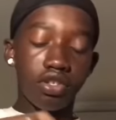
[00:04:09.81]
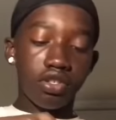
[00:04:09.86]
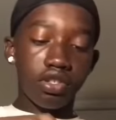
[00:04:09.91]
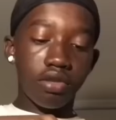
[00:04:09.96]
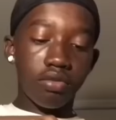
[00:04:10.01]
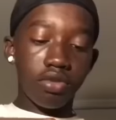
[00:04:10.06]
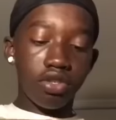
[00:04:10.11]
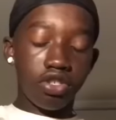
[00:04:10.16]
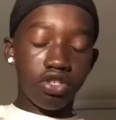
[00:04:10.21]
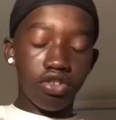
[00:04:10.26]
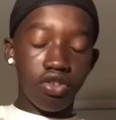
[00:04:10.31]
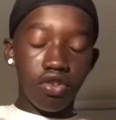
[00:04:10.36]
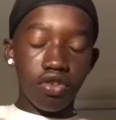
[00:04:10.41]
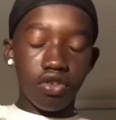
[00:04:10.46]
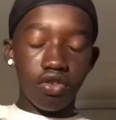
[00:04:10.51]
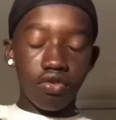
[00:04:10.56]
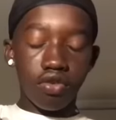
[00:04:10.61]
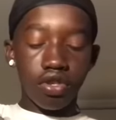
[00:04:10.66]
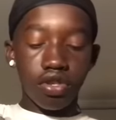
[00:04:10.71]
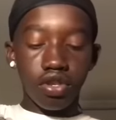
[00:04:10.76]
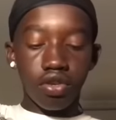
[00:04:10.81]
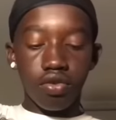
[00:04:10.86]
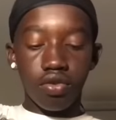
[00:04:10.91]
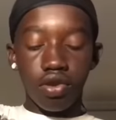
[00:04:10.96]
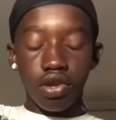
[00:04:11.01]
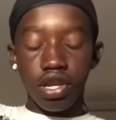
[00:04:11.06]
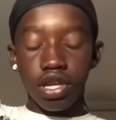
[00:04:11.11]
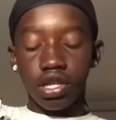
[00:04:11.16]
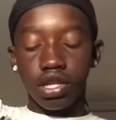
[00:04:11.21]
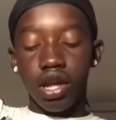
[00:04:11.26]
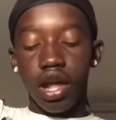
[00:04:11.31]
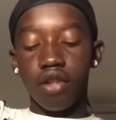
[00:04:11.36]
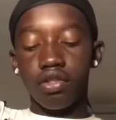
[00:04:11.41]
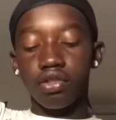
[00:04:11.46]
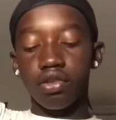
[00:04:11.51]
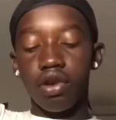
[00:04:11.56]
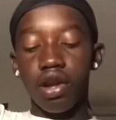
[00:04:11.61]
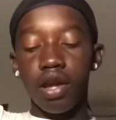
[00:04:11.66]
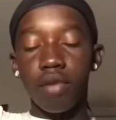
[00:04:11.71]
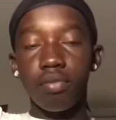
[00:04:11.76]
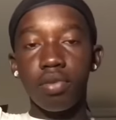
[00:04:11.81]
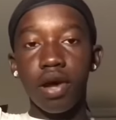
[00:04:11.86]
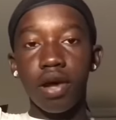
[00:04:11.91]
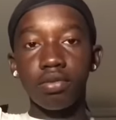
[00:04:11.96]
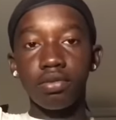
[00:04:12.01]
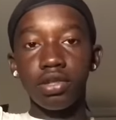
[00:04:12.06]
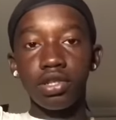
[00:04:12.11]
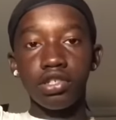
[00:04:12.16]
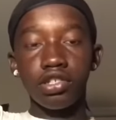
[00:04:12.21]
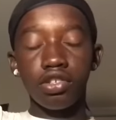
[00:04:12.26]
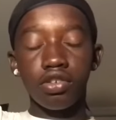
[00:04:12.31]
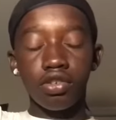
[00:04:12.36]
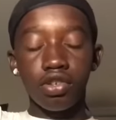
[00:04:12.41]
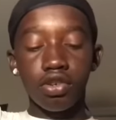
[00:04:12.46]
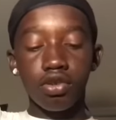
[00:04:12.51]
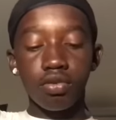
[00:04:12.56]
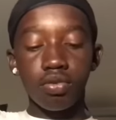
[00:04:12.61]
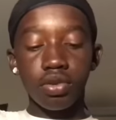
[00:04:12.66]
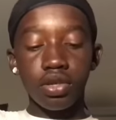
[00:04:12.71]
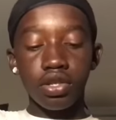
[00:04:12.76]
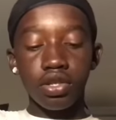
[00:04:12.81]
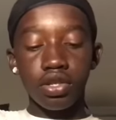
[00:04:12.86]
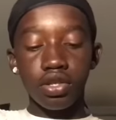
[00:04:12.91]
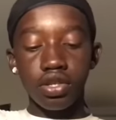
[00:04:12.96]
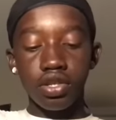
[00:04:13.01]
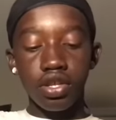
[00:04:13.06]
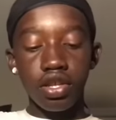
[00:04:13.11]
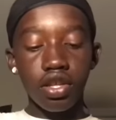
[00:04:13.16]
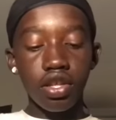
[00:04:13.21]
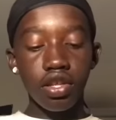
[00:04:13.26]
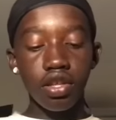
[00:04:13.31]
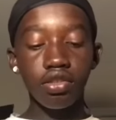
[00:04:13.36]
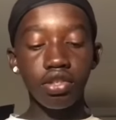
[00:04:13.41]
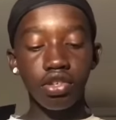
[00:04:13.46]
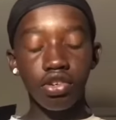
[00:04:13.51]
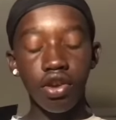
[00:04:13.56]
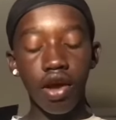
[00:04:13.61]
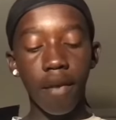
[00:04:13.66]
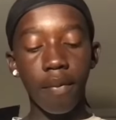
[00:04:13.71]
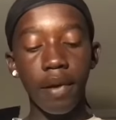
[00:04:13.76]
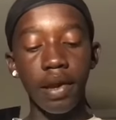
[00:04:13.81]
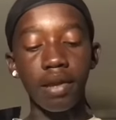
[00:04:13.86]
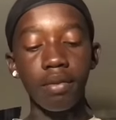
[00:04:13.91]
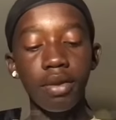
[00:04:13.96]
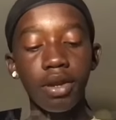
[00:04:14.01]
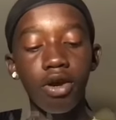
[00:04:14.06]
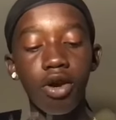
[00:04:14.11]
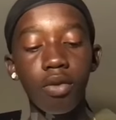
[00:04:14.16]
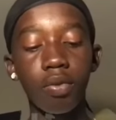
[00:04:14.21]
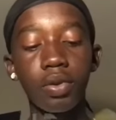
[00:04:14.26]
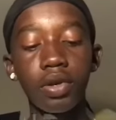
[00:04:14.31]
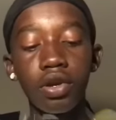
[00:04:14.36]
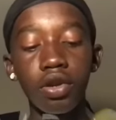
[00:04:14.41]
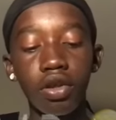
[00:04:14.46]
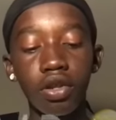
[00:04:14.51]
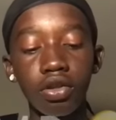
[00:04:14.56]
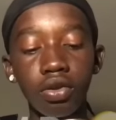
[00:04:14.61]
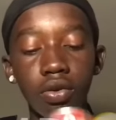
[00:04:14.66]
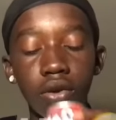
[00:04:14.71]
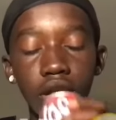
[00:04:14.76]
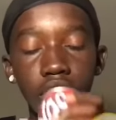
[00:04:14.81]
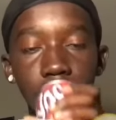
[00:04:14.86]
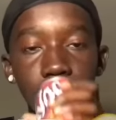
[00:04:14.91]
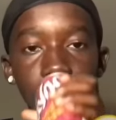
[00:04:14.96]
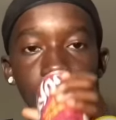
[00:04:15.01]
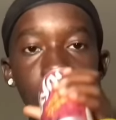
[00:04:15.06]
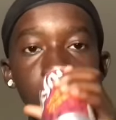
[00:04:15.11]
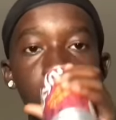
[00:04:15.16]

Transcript: so let me show you really quick after I pop this soda open. Crap, I didn't mean to open it all the way.